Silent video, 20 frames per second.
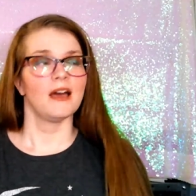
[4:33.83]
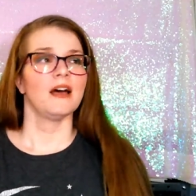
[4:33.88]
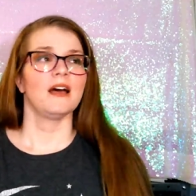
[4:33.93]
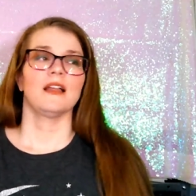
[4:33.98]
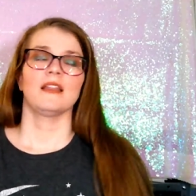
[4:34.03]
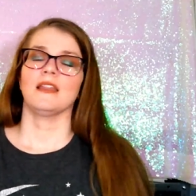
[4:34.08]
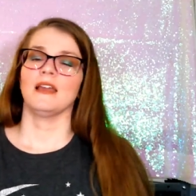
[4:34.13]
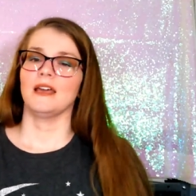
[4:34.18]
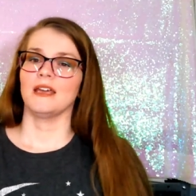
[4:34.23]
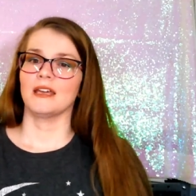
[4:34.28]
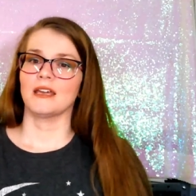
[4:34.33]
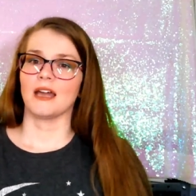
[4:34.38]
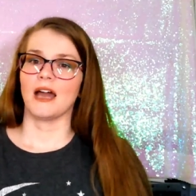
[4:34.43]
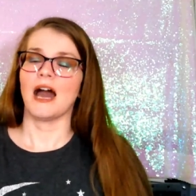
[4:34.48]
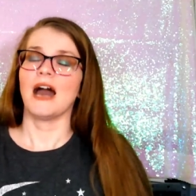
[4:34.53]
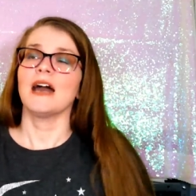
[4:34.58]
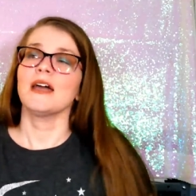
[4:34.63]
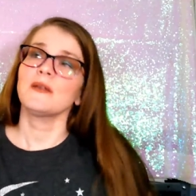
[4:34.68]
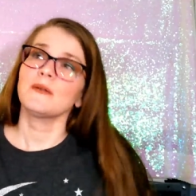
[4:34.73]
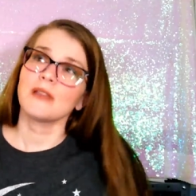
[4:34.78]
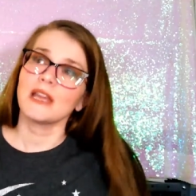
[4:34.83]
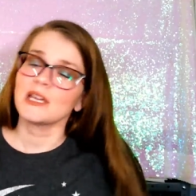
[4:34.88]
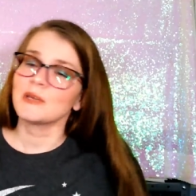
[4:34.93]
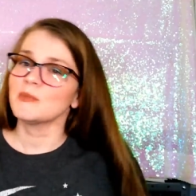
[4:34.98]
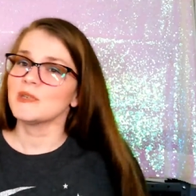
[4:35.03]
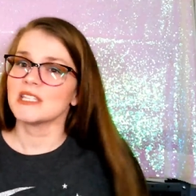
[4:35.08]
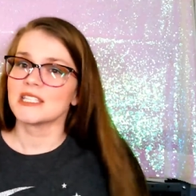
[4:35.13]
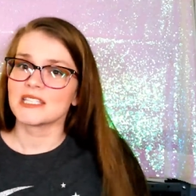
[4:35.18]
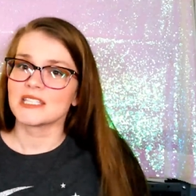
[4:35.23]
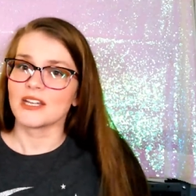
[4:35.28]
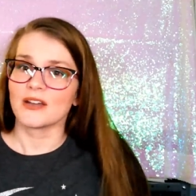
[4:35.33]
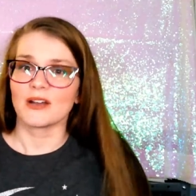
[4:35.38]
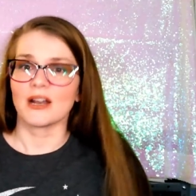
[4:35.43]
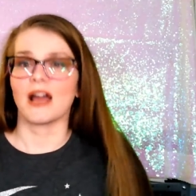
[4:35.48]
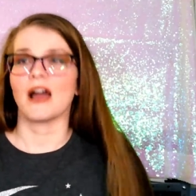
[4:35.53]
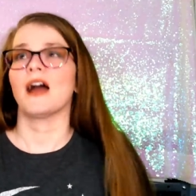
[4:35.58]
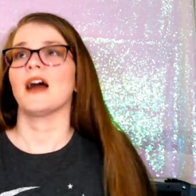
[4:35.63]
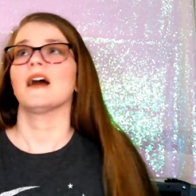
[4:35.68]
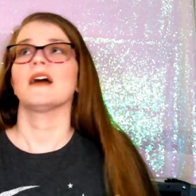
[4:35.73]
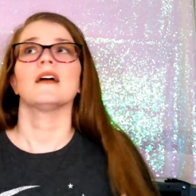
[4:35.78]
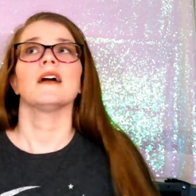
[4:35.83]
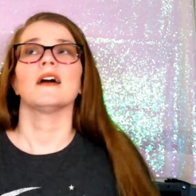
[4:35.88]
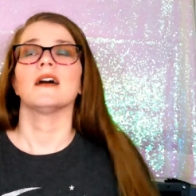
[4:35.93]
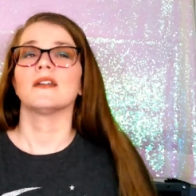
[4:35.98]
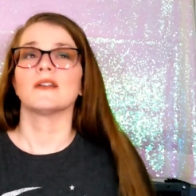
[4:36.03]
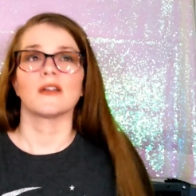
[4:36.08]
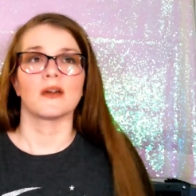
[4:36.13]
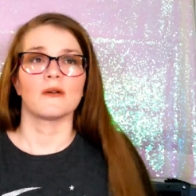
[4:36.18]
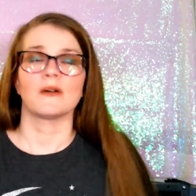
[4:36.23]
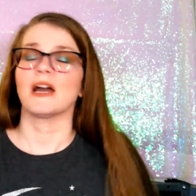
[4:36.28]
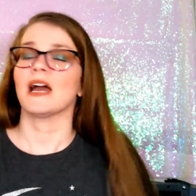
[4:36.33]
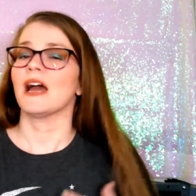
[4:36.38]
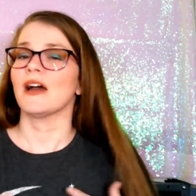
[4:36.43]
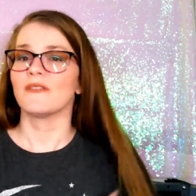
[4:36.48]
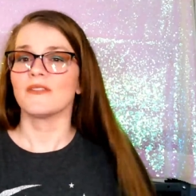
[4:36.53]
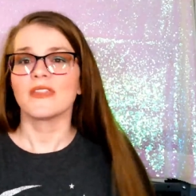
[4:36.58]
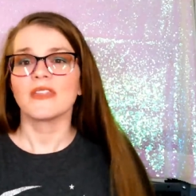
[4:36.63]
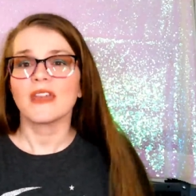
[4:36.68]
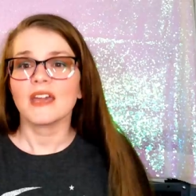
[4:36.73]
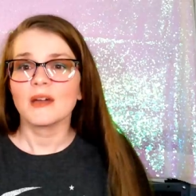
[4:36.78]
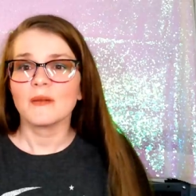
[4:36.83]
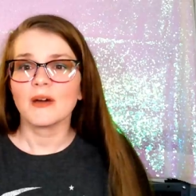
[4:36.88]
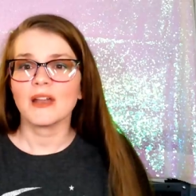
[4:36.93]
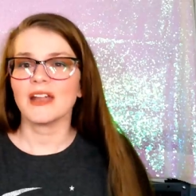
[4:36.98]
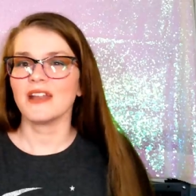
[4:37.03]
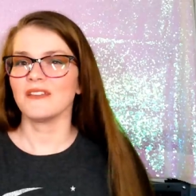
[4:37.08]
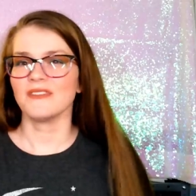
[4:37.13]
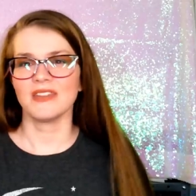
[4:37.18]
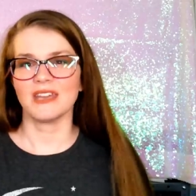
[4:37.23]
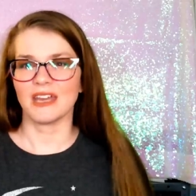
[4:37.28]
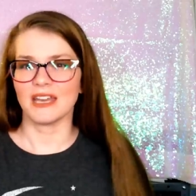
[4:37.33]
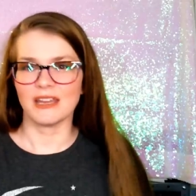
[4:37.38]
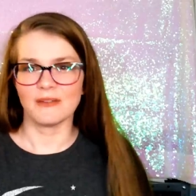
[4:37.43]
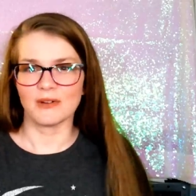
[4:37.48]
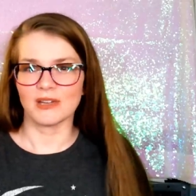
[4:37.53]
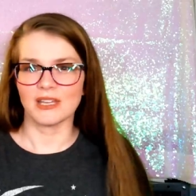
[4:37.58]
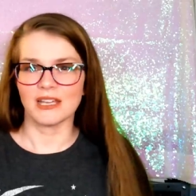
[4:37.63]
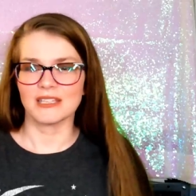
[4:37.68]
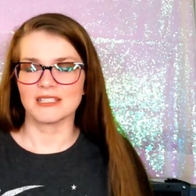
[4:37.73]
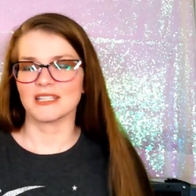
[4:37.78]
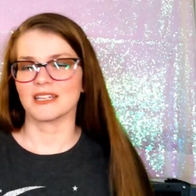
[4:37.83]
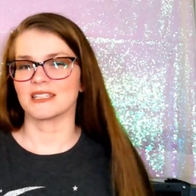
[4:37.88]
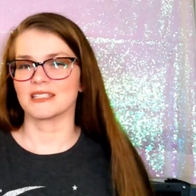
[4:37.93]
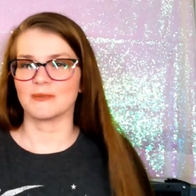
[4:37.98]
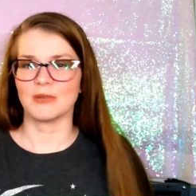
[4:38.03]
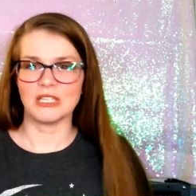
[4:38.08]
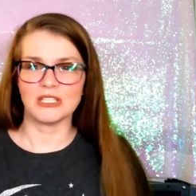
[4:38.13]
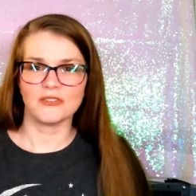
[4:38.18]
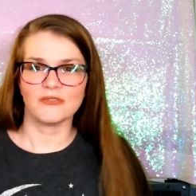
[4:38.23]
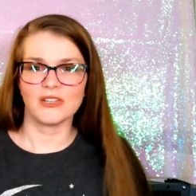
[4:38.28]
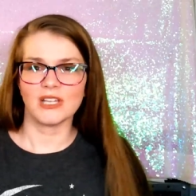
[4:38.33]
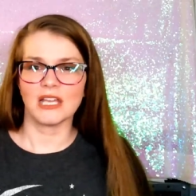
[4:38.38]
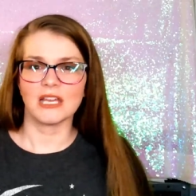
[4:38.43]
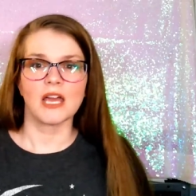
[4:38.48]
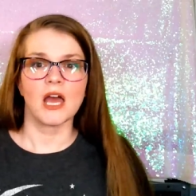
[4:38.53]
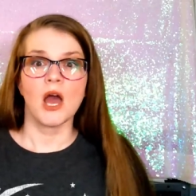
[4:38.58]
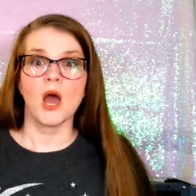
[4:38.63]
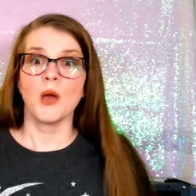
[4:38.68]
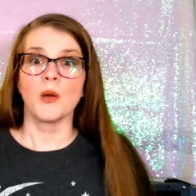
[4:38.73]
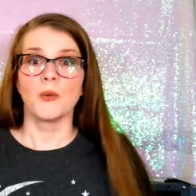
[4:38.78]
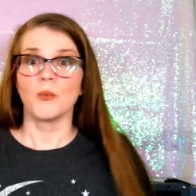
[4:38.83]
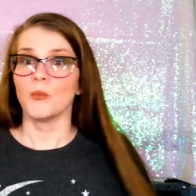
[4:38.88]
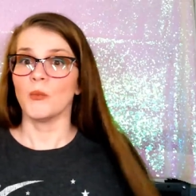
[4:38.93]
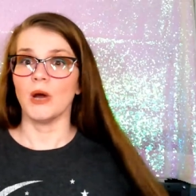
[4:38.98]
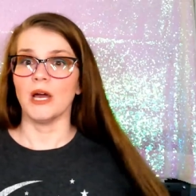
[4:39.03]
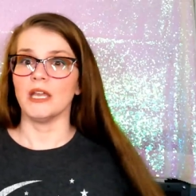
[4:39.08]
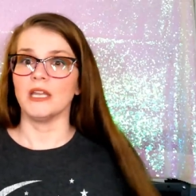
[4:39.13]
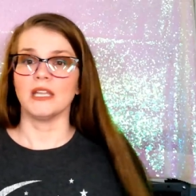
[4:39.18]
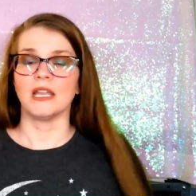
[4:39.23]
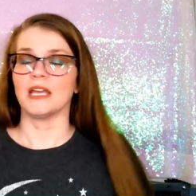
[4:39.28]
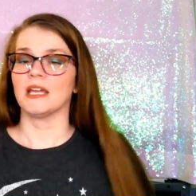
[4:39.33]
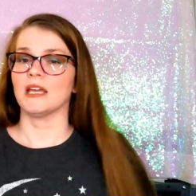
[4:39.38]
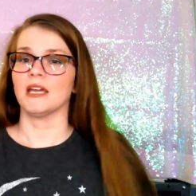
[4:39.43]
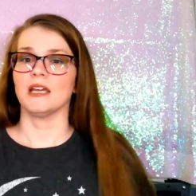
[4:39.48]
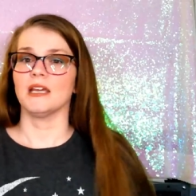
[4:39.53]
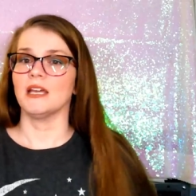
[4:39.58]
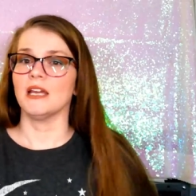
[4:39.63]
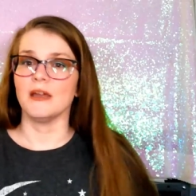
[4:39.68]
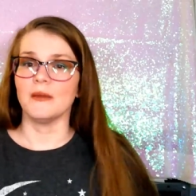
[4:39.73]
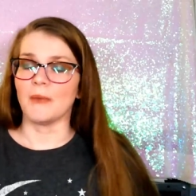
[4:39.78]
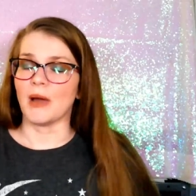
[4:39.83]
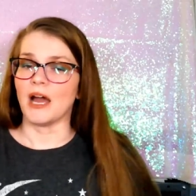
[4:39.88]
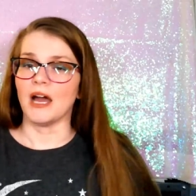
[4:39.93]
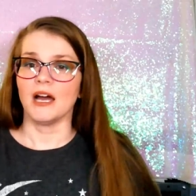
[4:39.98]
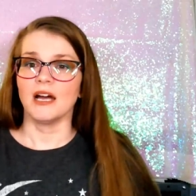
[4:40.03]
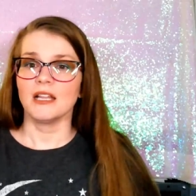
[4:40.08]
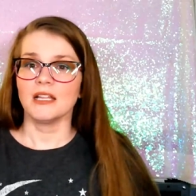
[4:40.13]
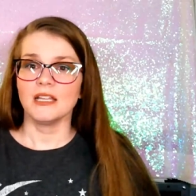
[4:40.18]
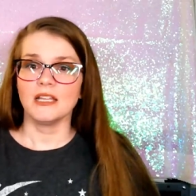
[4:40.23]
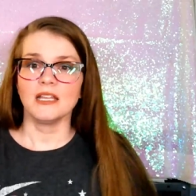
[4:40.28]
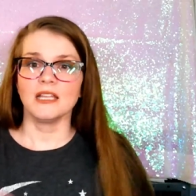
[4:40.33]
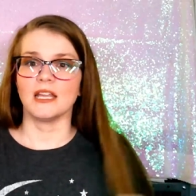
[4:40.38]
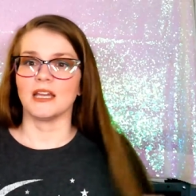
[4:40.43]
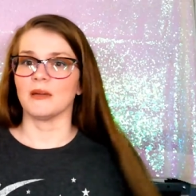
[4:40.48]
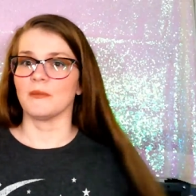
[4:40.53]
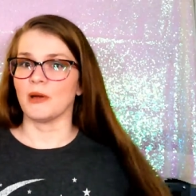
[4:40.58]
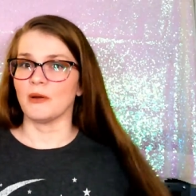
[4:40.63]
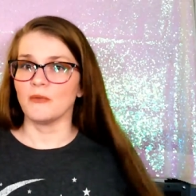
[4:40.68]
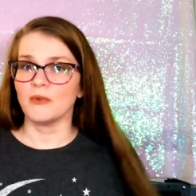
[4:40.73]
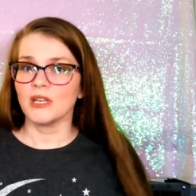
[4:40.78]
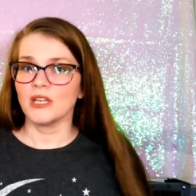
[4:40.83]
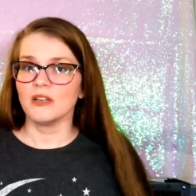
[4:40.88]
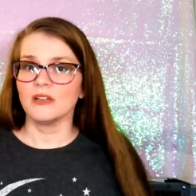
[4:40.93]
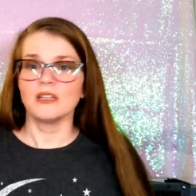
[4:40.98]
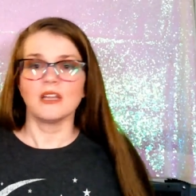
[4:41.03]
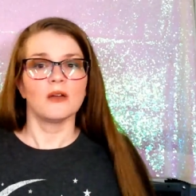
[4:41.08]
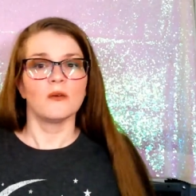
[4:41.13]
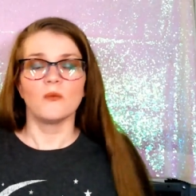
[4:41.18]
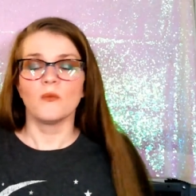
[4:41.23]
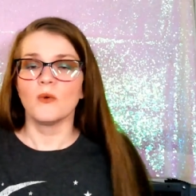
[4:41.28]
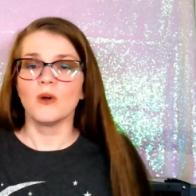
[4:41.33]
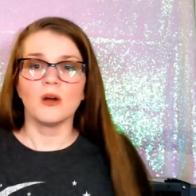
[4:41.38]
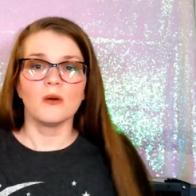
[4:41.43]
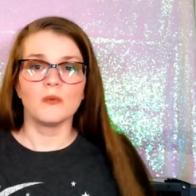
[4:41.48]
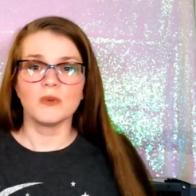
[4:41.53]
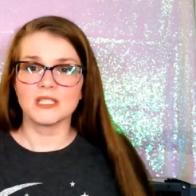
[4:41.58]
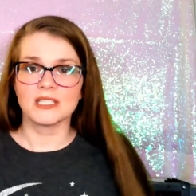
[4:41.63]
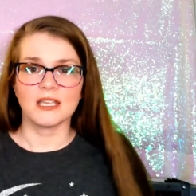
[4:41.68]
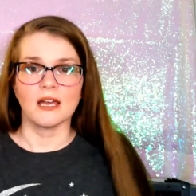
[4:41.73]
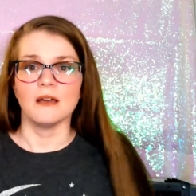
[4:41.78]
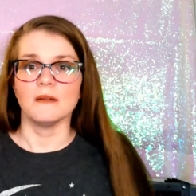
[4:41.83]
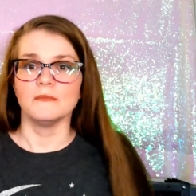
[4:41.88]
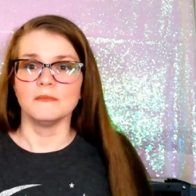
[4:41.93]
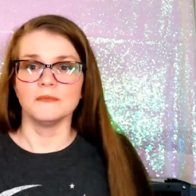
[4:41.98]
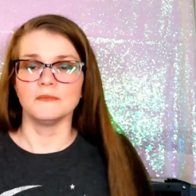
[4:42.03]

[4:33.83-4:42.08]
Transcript: Like, I don't like being stared at. I, I don't know. I have a thing about, I don't think anyone likes it because it makes you feel like, what? Like, am I ugly? Like, am I weird? Like, what's up?